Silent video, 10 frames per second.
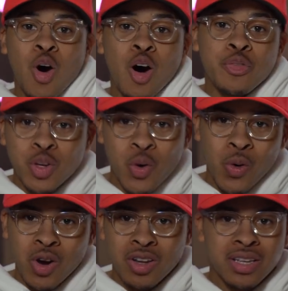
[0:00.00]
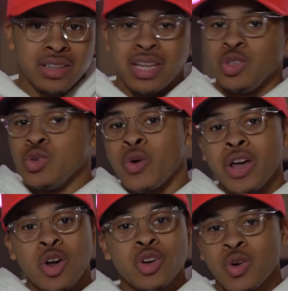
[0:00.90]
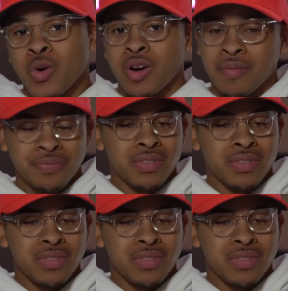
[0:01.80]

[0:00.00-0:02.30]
off the court. They do great on the court.